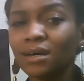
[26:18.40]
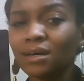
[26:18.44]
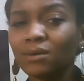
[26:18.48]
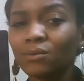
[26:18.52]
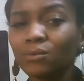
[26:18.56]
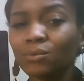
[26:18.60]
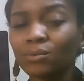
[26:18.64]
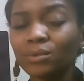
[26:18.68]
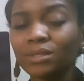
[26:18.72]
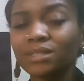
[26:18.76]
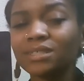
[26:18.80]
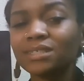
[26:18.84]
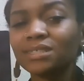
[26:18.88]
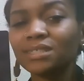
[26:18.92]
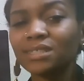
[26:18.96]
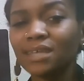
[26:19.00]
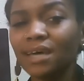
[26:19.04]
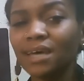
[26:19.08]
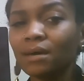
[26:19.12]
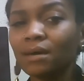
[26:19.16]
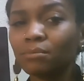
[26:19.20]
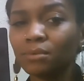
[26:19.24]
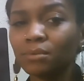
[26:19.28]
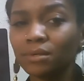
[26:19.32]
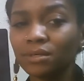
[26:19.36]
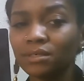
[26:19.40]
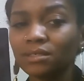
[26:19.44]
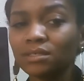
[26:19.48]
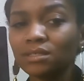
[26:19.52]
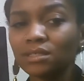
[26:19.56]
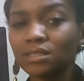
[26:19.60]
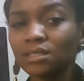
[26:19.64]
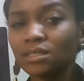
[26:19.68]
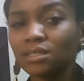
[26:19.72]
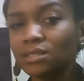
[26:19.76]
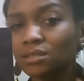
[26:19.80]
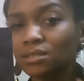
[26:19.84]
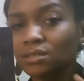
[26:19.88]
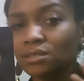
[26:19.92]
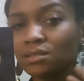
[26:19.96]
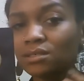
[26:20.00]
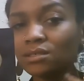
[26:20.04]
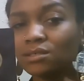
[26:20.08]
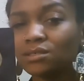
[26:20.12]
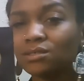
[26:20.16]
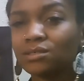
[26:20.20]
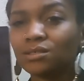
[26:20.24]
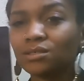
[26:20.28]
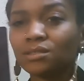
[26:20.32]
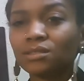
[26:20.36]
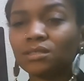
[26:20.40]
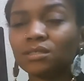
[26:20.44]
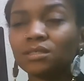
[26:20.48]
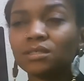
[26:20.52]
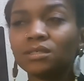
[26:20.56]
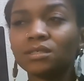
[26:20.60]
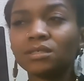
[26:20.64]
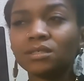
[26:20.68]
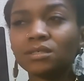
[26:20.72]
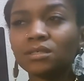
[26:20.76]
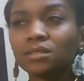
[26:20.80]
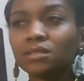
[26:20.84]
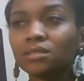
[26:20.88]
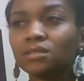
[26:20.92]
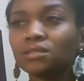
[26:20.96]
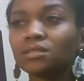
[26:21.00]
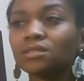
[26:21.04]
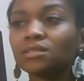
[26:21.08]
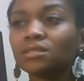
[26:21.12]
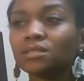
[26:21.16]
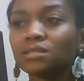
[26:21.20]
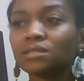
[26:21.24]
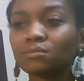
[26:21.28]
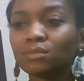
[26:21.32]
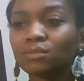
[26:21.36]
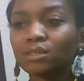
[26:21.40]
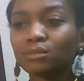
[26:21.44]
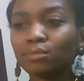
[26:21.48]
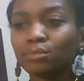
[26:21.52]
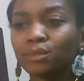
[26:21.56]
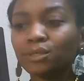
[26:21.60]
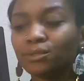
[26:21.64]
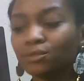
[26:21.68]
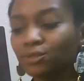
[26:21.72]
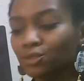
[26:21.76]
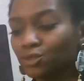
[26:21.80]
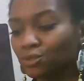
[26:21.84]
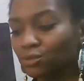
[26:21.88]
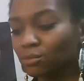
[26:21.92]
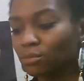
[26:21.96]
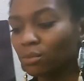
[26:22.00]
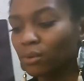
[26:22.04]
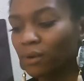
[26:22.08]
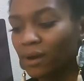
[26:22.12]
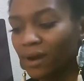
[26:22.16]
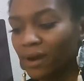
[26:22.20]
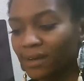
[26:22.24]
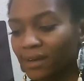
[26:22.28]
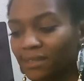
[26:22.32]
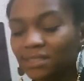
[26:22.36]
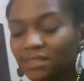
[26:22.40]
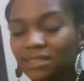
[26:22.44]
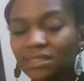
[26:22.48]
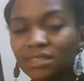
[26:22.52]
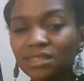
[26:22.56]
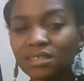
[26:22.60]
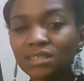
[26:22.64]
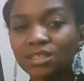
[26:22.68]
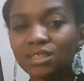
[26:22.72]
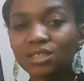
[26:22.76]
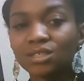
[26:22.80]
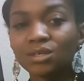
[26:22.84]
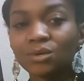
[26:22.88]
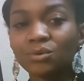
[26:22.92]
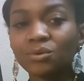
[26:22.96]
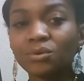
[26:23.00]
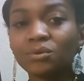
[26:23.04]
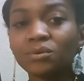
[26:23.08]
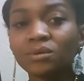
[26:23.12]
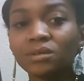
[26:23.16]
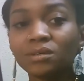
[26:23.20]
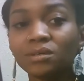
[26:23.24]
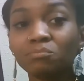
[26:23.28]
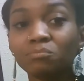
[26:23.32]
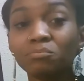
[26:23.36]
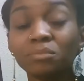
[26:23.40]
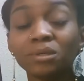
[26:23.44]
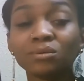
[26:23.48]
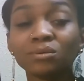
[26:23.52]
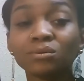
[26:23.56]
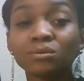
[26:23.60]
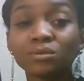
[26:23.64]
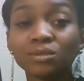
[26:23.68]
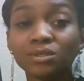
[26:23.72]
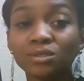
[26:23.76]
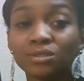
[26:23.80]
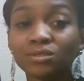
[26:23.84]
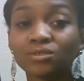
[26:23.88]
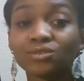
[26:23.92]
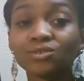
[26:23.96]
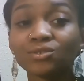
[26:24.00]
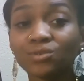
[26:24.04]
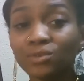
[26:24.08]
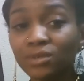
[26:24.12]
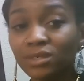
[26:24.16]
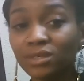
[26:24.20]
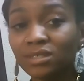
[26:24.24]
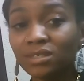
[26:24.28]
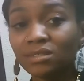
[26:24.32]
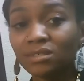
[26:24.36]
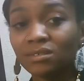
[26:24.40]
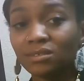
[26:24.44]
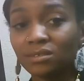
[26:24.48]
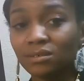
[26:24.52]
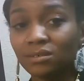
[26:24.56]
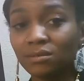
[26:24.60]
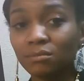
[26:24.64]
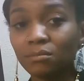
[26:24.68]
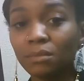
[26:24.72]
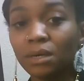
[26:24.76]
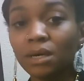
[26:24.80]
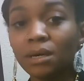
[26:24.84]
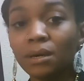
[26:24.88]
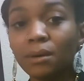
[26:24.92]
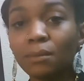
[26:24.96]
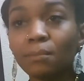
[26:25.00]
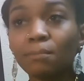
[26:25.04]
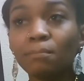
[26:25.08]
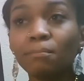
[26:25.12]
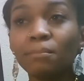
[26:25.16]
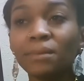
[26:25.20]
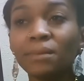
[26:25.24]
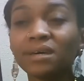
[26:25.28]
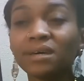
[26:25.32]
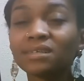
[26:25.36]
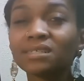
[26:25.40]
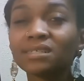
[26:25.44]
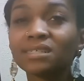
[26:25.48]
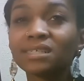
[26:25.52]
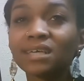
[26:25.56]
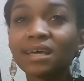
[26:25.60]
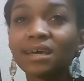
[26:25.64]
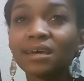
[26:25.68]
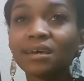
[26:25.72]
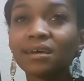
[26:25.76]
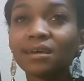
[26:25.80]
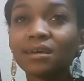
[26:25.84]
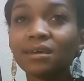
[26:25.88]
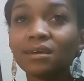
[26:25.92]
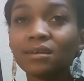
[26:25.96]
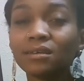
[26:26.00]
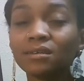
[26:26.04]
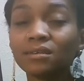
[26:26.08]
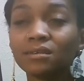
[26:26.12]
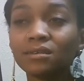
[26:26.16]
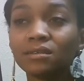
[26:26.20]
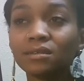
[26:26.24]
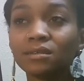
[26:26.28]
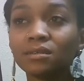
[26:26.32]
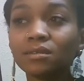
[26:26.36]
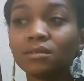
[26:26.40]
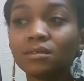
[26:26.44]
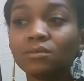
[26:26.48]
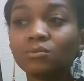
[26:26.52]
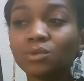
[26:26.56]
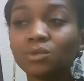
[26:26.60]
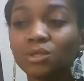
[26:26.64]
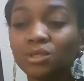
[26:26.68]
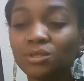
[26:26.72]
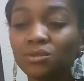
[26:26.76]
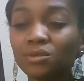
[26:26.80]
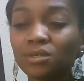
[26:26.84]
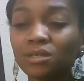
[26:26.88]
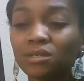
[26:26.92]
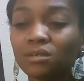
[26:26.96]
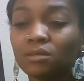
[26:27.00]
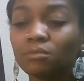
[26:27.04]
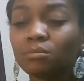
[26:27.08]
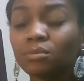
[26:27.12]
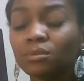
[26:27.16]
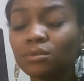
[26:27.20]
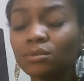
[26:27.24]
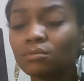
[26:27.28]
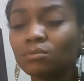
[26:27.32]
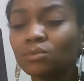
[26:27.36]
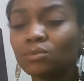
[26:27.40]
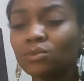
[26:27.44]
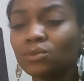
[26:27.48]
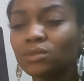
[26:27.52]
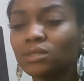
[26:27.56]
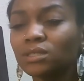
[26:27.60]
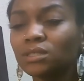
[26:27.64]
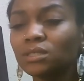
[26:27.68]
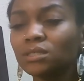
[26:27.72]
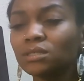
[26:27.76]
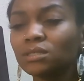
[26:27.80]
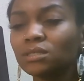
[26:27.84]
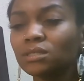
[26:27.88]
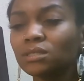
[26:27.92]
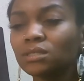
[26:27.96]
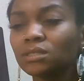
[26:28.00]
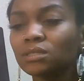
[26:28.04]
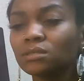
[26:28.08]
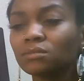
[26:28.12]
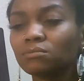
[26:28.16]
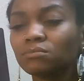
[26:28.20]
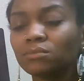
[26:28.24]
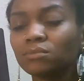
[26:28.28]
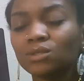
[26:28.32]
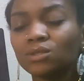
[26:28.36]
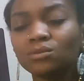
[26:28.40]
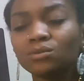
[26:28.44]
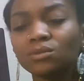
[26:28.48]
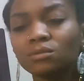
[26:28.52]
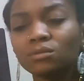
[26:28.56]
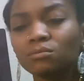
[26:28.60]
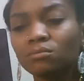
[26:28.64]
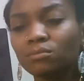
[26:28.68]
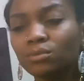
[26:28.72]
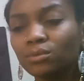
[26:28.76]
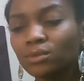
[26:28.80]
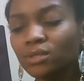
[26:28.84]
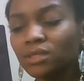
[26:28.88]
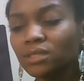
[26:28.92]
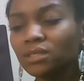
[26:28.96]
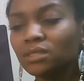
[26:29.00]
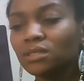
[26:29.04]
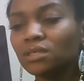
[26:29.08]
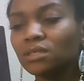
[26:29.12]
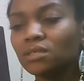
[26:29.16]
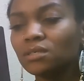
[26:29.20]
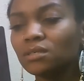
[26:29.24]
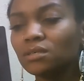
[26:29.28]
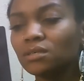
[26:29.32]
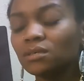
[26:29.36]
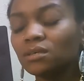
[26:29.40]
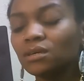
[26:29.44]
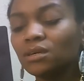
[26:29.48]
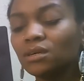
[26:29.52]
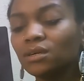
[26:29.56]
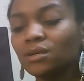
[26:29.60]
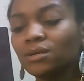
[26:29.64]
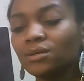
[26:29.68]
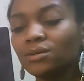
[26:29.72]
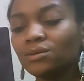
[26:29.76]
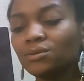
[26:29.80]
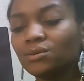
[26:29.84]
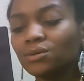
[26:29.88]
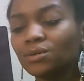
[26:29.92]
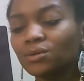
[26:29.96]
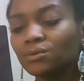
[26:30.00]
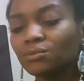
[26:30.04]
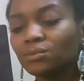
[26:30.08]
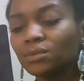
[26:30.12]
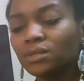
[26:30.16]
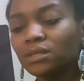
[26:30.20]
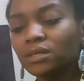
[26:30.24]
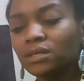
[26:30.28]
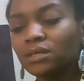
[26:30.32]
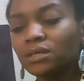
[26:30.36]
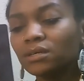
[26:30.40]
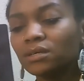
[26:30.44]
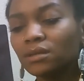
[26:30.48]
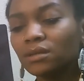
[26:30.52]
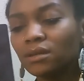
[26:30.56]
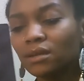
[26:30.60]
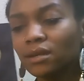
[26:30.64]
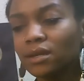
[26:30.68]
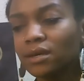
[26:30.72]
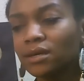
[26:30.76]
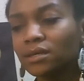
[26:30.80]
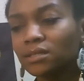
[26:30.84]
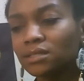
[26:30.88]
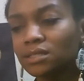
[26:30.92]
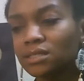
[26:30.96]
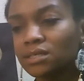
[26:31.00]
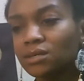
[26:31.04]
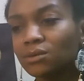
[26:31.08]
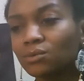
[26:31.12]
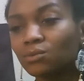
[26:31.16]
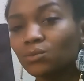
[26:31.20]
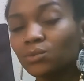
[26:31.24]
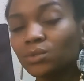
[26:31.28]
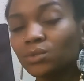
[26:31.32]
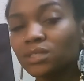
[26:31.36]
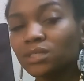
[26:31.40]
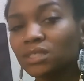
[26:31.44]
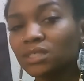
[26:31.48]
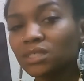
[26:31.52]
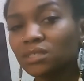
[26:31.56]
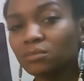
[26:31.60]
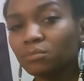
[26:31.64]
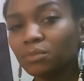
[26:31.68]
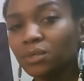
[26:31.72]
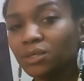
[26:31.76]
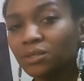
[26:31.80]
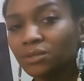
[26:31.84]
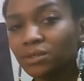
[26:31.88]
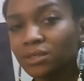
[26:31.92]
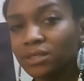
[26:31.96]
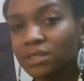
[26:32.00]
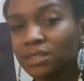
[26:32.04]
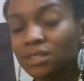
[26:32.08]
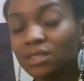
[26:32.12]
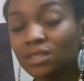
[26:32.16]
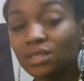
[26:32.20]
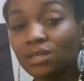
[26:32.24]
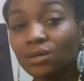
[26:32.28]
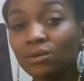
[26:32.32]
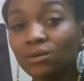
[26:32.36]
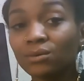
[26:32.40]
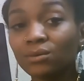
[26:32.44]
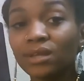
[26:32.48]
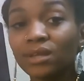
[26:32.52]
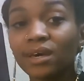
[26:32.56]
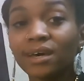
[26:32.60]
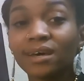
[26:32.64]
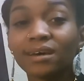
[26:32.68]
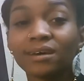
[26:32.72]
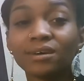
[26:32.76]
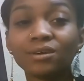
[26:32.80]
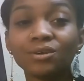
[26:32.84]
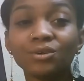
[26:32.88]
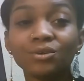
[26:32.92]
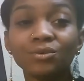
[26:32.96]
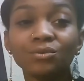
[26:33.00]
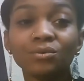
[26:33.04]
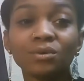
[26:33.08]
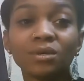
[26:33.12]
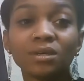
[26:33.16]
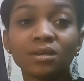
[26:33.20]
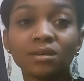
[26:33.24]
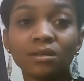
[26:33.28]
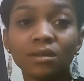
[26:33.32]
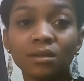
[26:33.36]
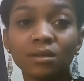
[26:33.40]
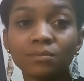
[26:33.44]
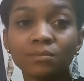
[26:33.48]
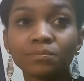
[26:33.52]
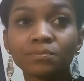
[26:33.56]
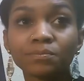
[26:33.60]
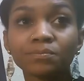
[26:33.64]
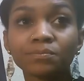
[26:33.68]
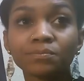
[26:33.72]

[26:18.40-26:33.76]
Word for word: really tap into get into some spiritual practices so you can build your trust up. Meditate, when you get up in the morning, do some breathing you know really connect with spirit so that you can